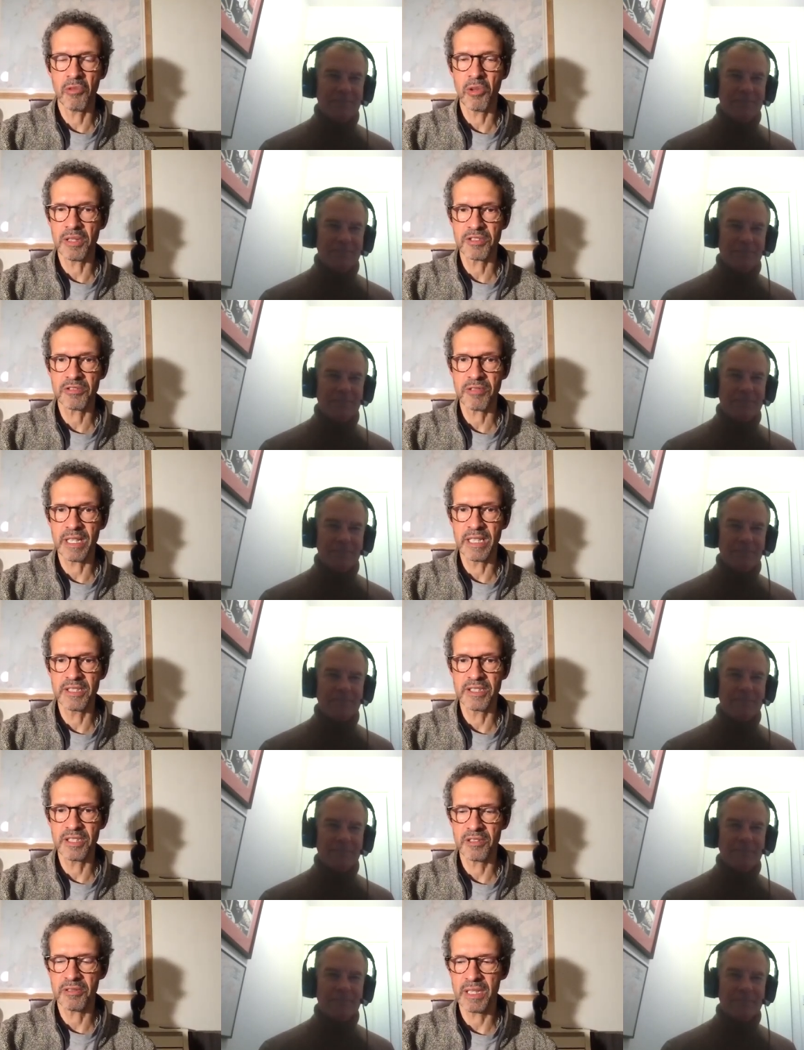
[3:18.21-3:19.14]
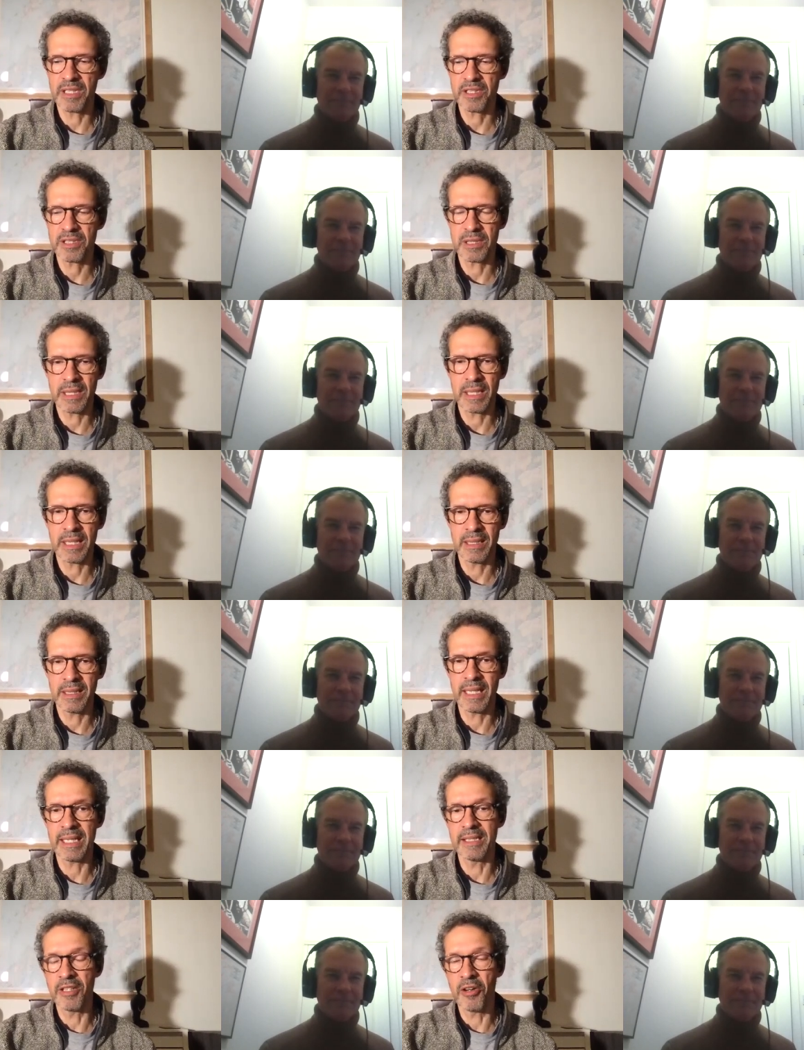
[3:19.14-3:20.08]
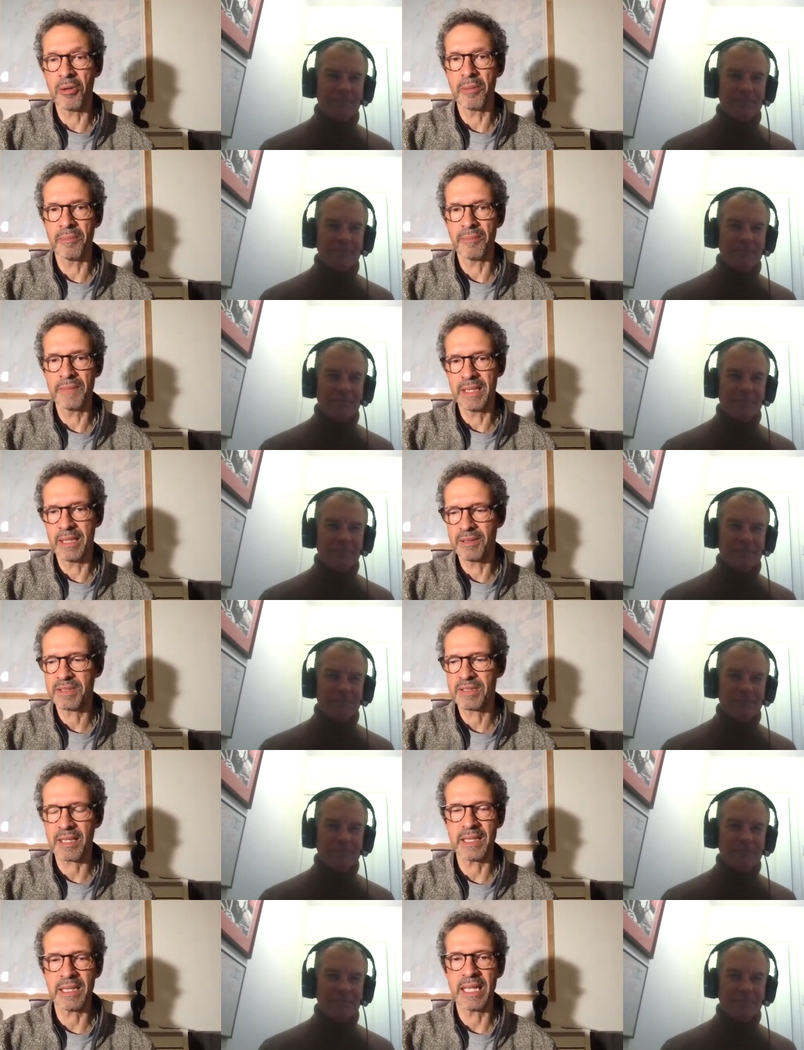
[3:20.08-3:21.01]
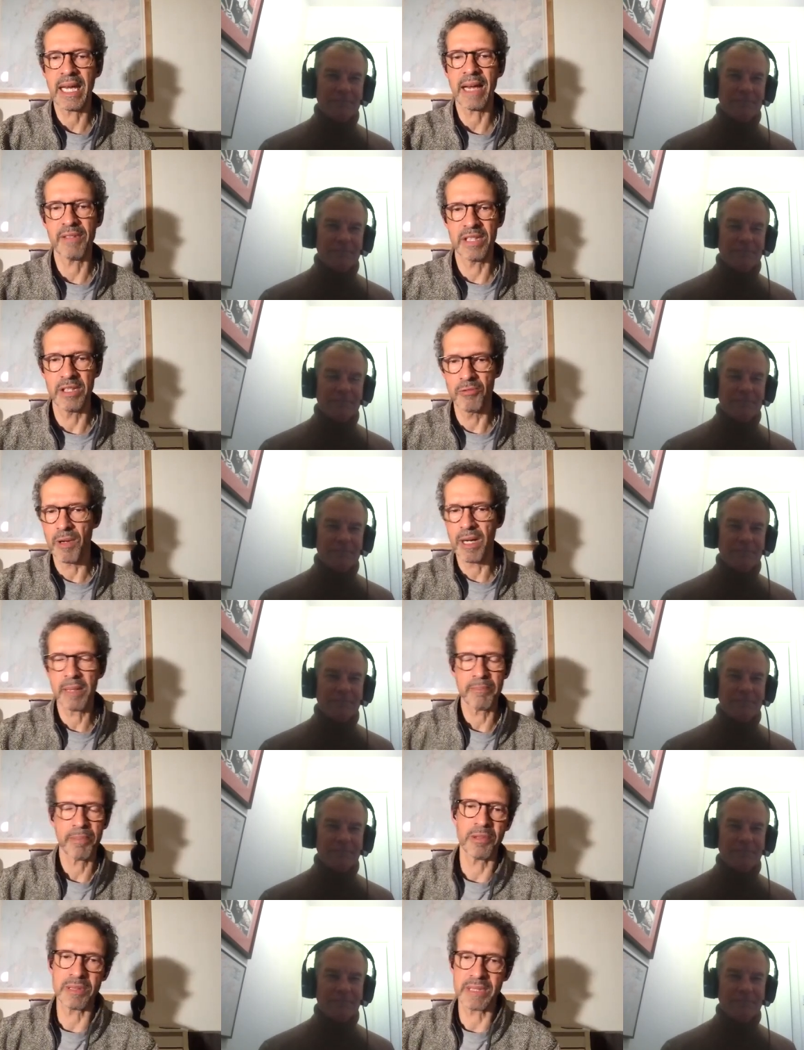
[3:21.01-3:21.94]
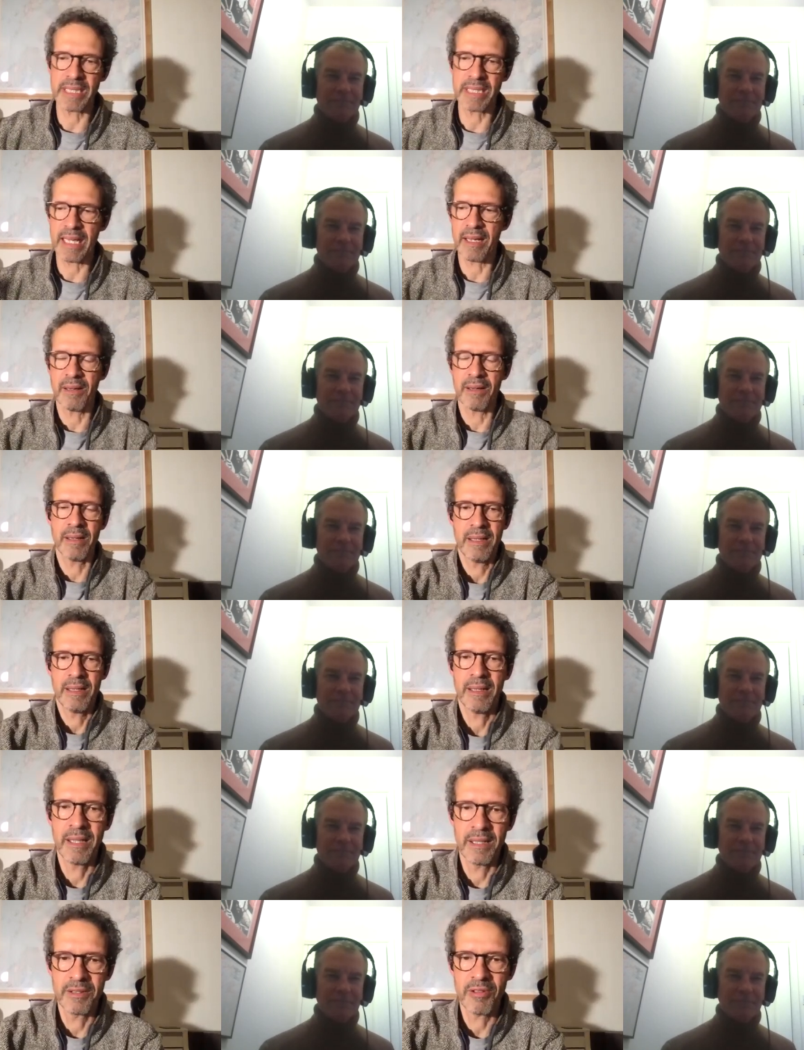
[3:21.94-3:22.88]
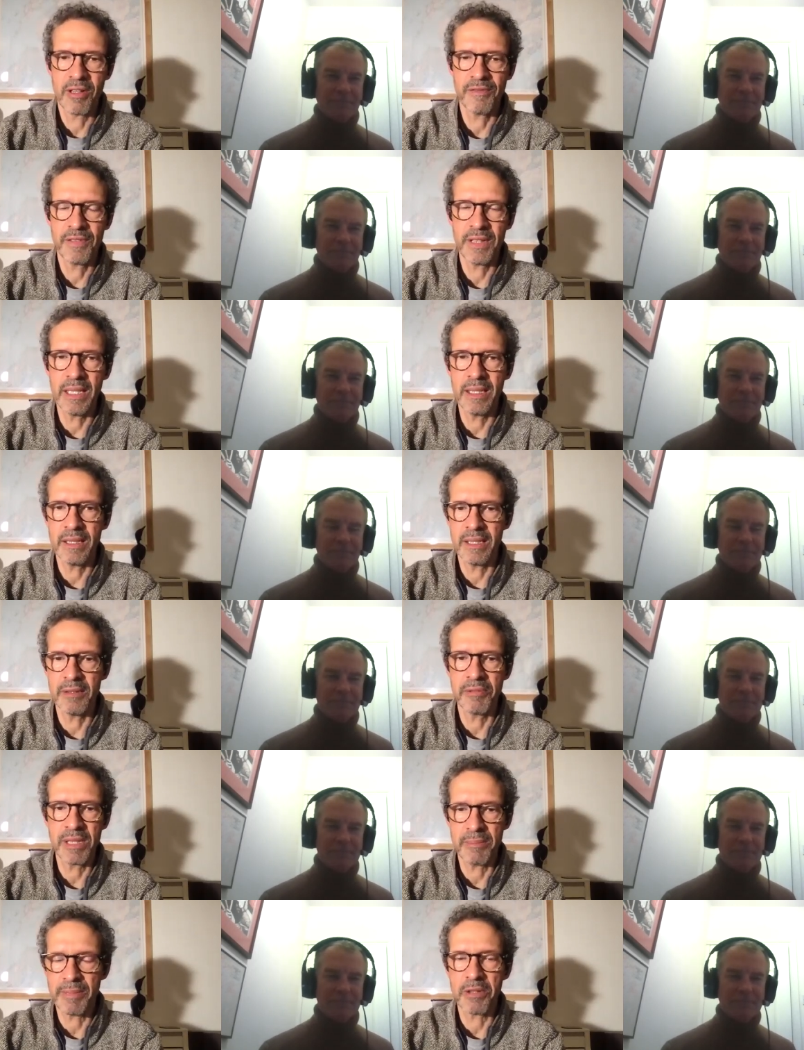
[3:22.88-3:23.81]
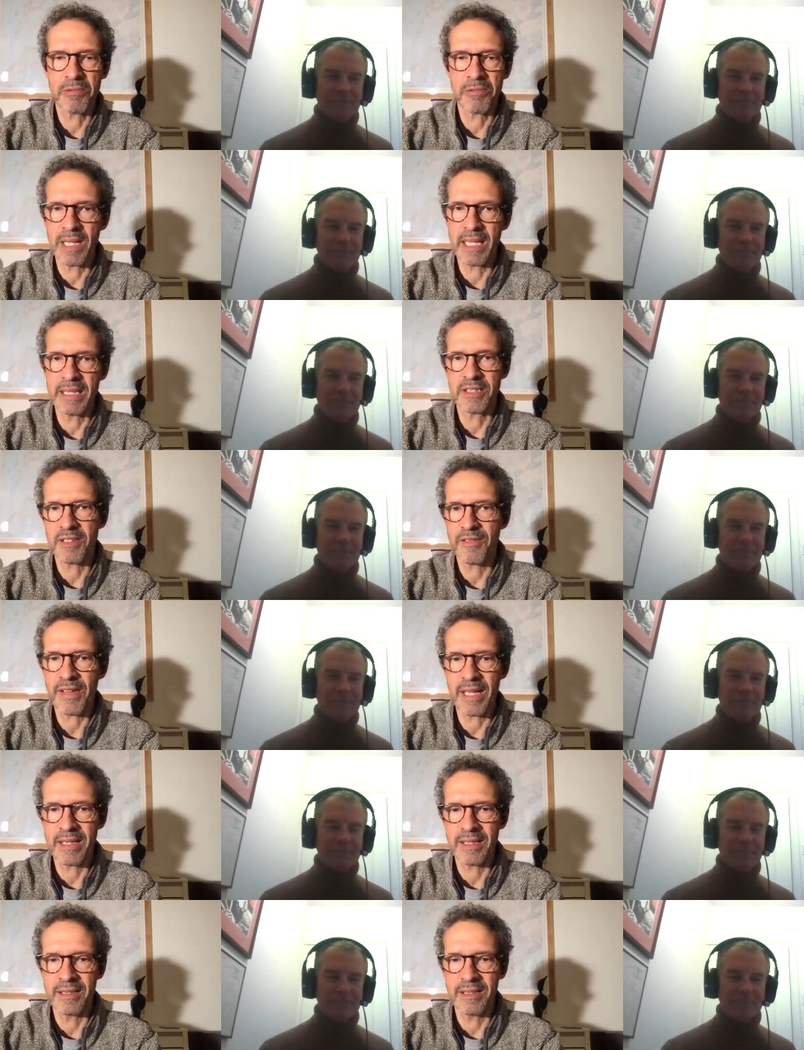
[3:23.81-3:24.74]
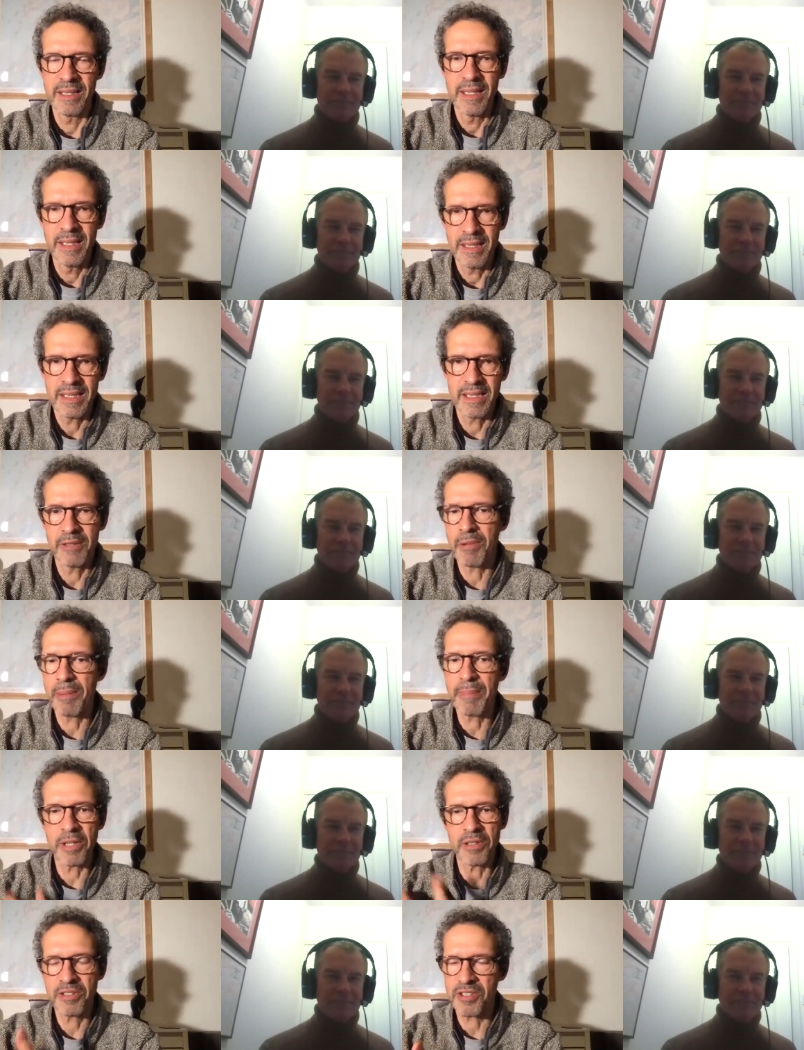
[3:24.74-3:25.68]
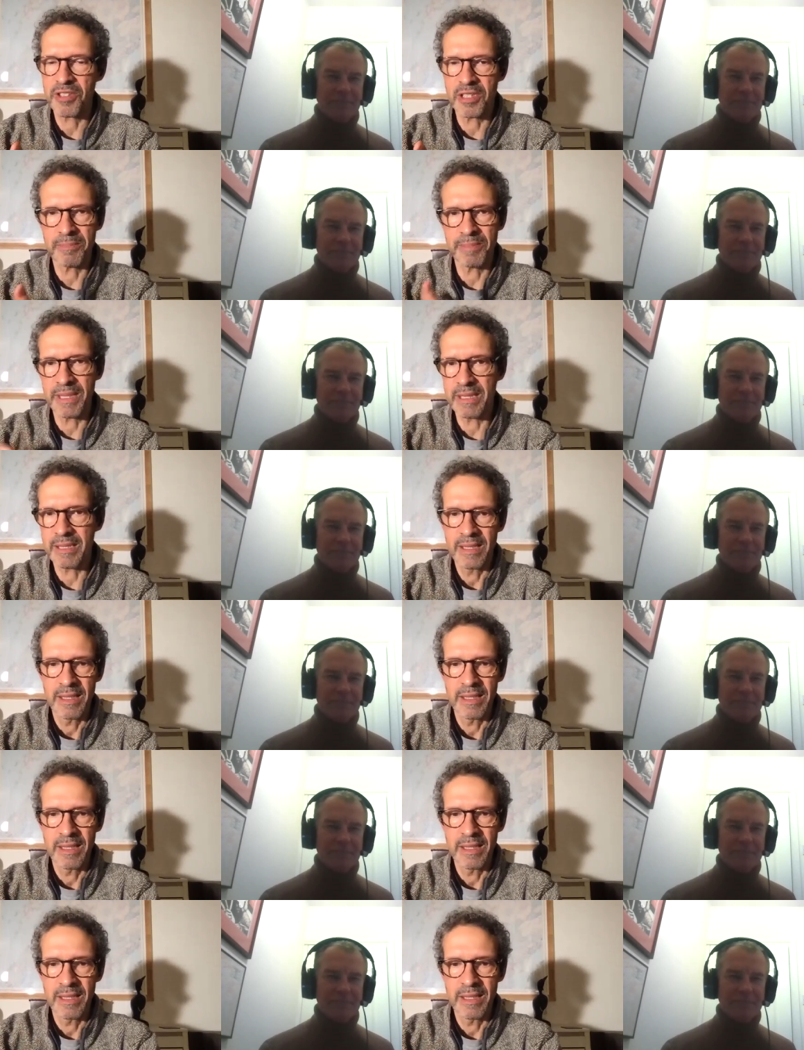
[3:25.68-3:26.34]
Speaker 1: what a strange situation and then not you know suddenly having the rug pulled out under our feet you know we could both relate to the fact that you know we both should have been